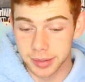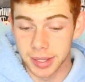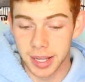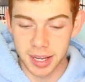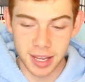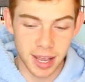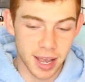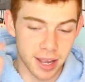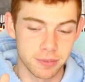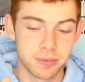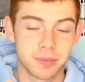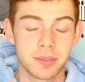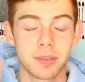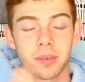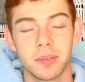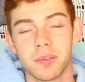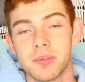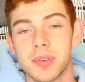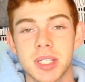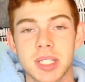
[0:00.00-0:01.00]
Like, I've
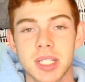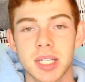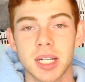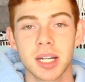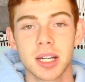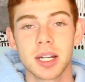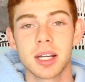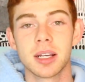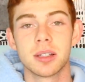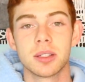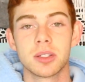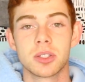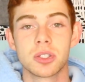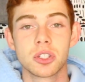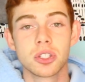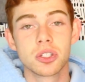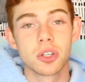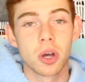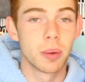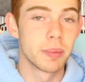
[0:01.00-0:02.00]
visited it
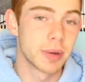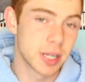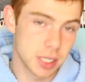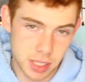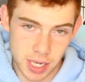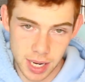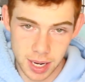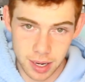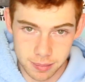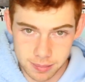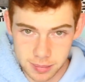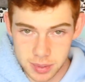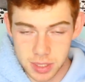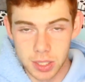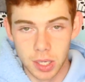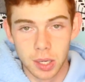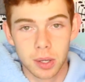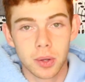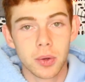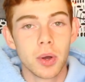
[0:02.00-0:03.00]
so many times.
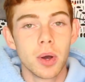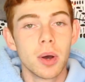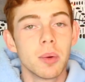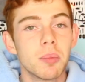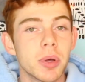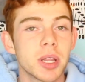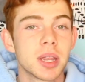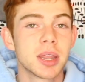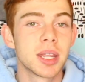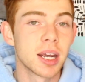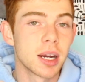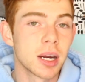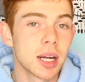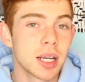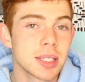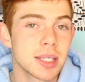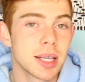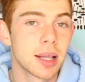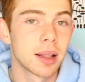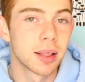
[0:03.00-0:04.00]
But there
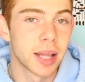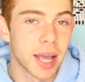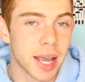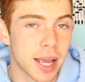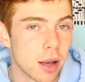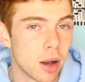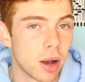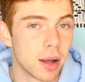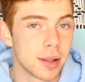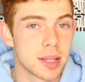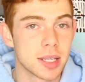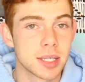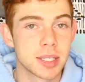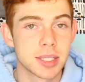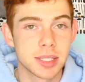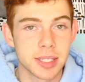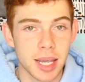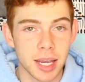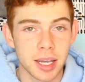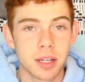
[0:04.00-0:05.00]
is a light on the
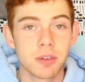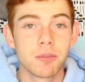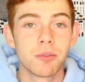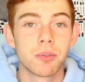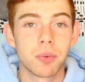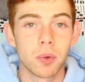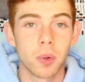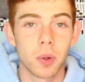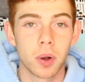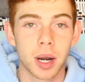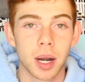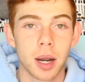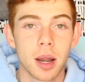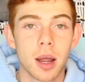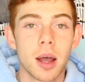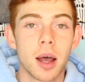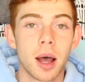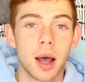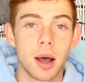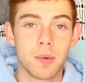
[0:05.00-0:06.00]
second floor
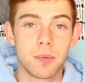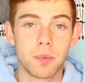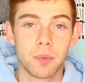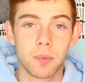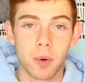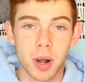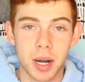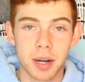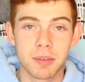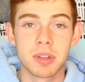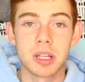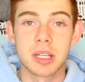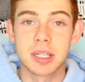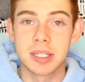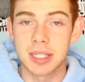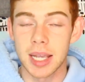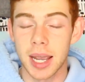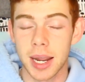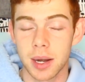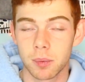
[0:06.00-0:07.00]
of one of the
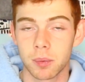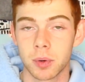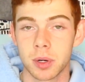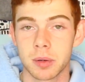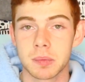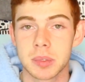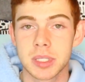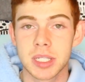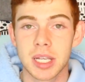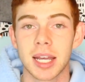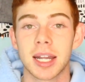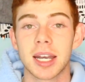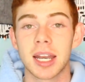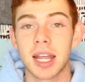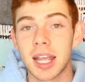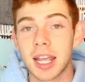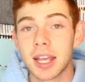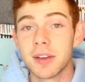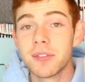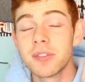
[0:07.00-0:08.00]
side rooms. And
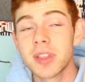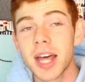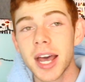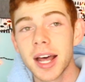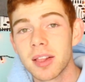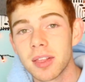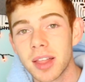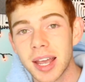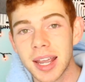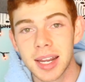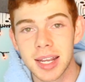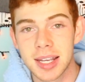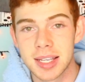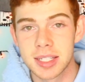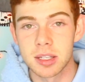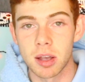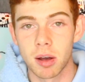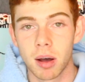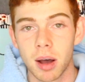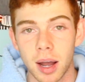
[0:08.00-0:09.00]
if that light
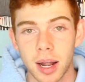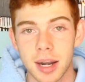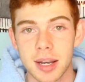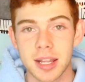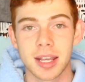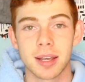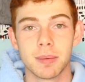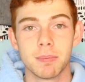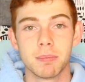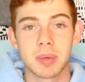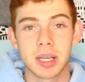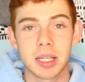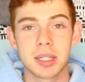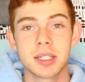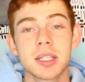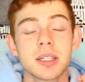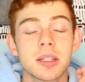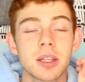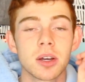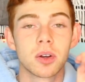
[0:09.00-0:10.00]
is on, it
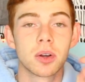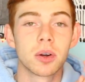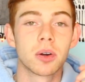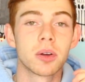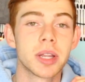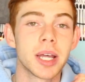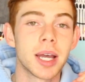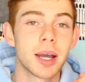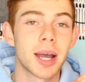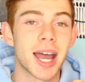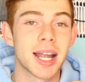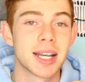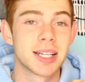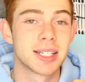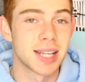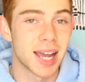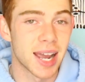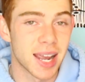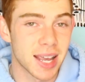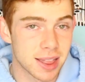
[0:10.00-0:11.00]
means that the girl that
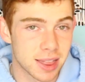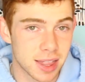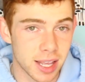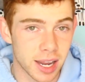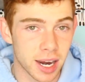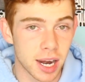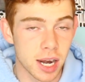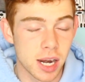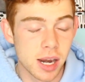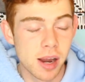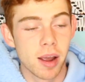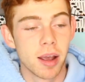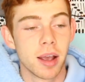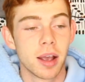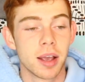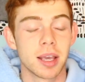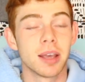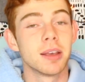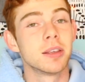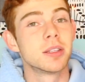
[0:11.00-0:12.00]
had died there
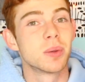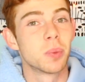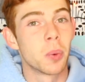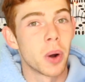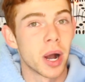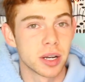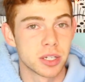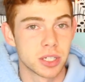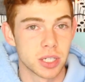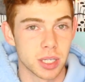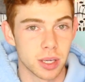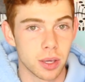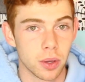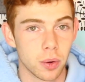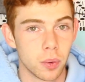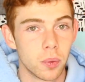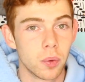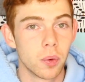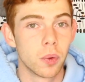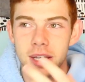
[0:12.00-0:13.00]
is watching
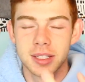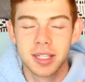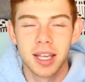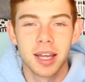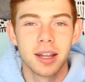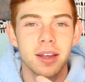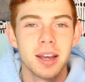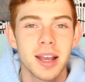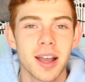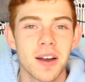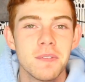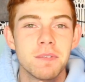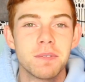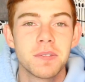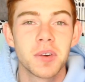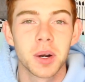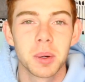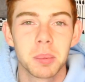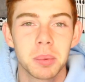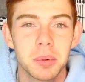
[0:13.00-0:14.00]
you. It's kind of like a
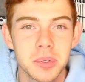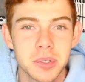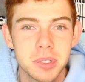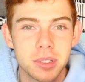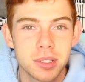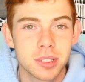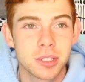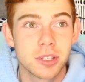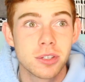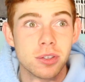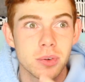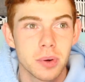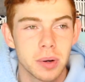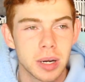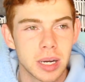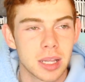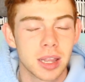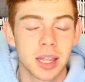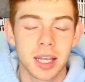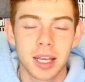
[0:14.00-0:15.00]
verbal
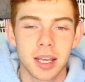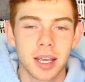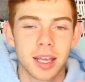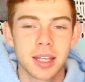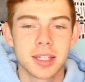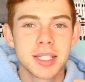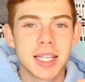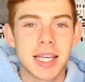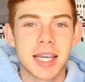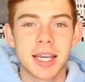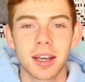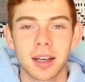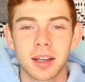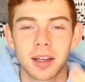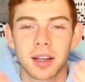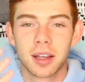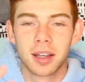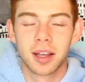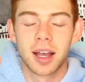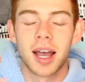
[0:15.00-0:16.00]
story thing. It's like,
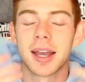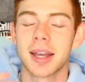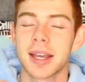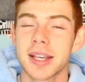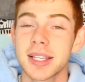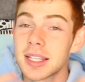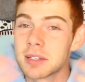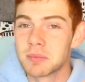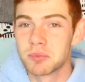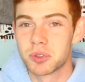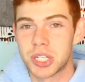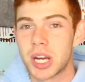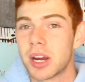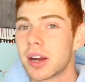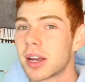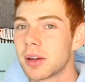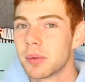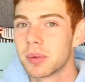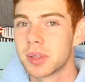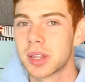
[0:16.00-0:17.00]
I guess I'm
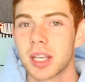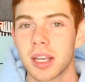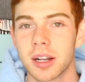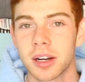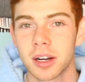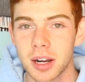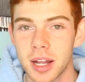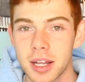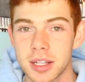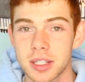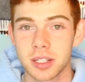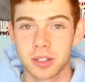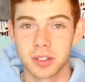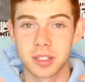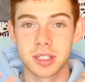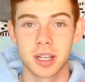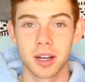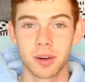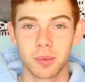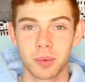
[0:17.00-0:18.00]
sharing it with the internet, so
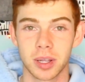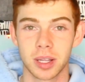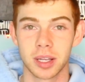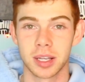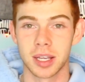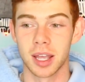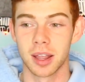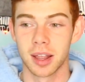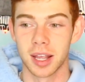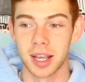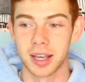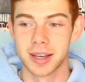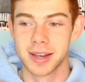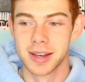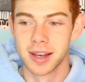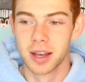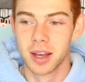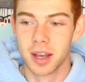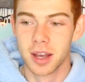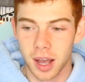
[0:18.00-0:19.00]
it's not really like
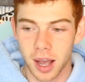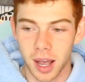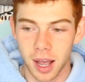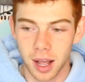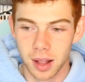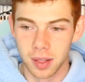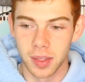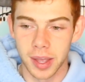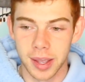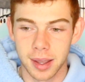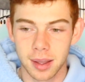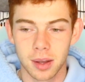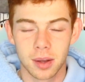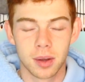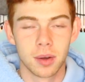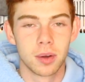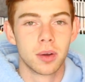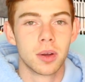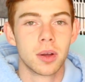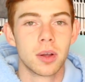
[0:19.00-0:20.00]
a like
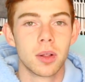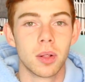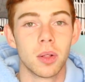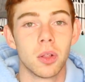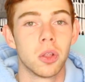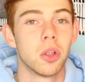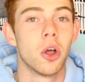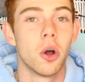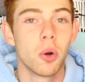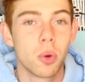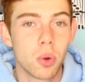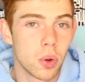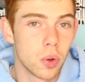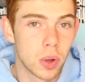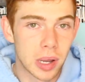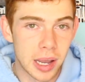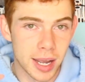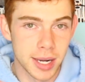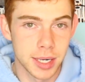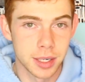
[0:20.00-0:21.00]

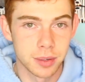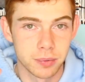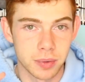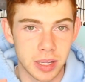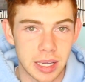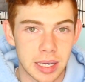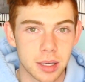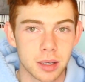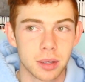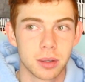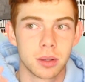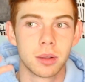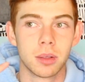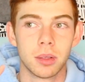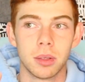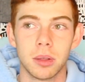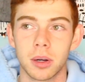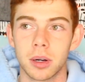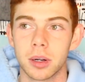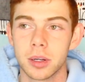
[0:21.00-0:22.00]
local kind of like,
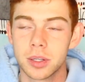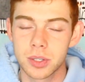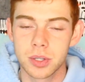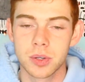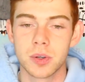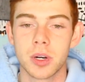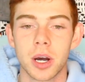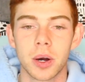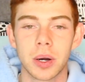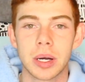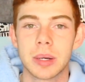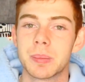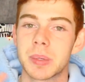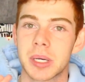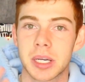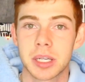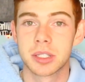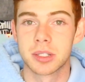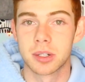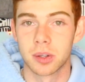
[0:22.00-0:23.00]
you know it
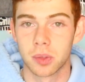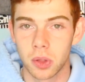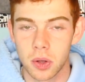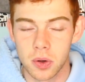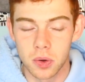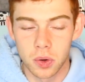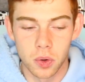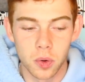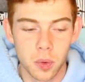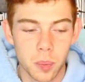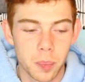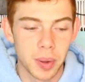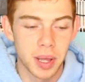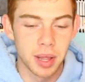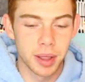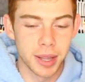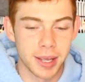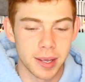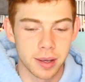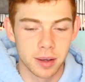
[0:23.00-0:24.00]
because you're local.
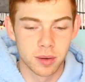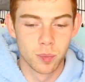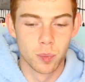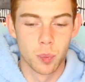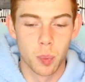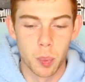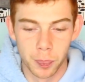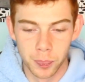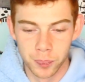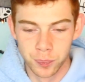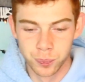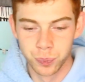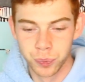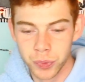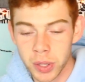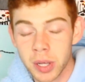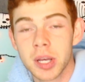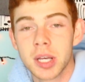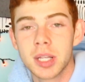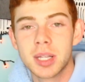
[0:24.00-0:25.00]
But like,
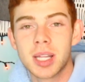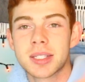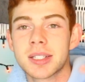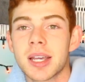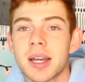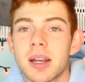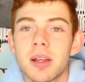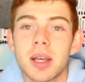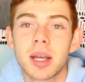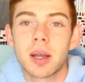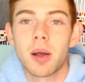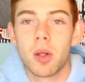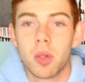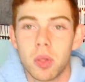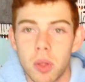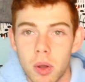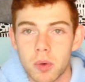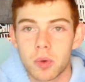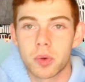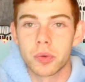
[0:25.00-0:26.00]
that's kind of like a
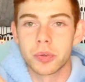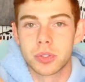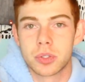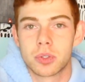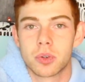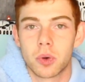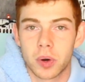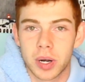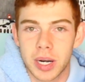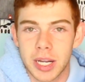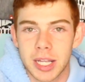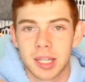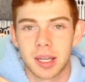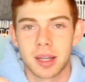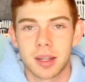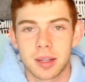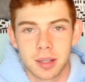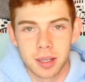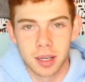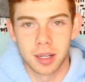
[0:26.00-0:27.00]
local story
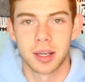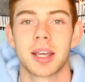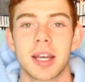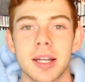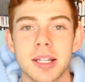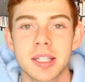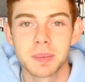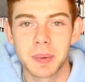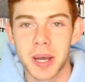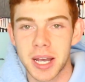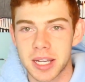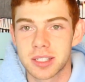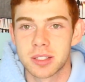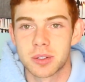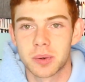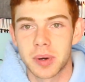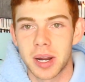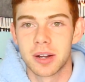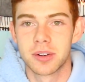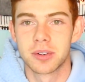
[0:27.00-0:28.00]
that gets
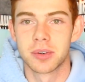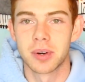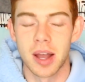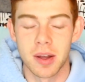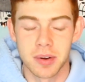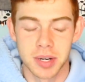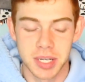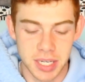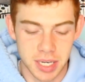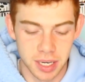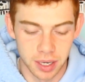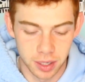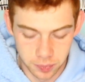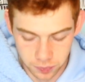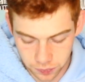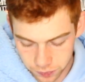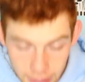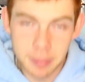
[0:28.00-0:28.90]
passed around here.